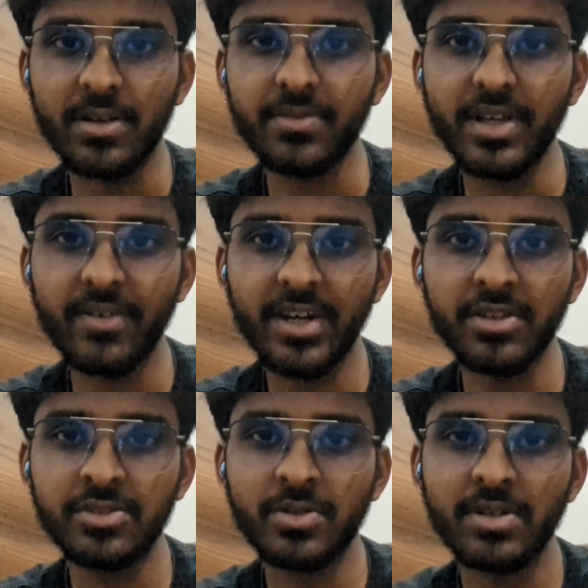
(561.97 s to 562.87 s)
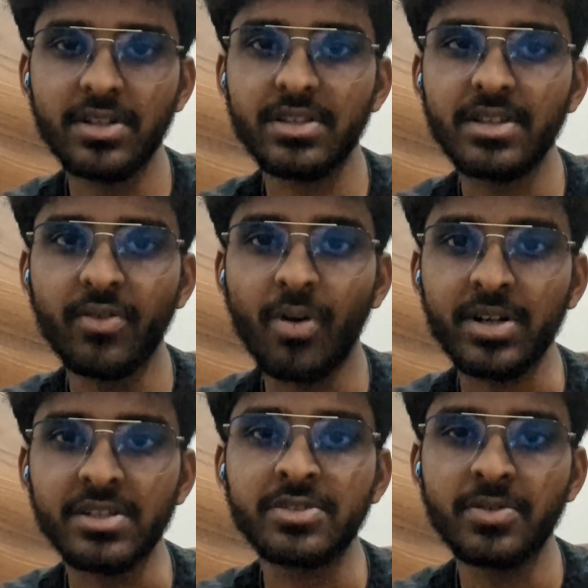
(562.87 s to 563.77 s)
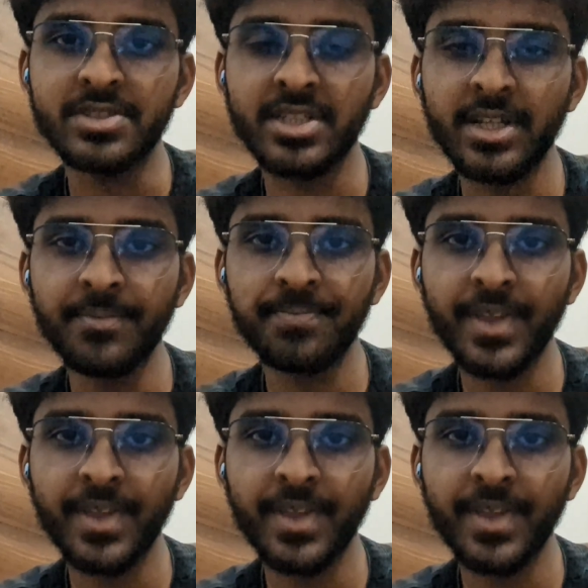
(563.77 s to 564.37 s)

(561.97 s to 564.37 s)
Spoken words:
we have understood what is switching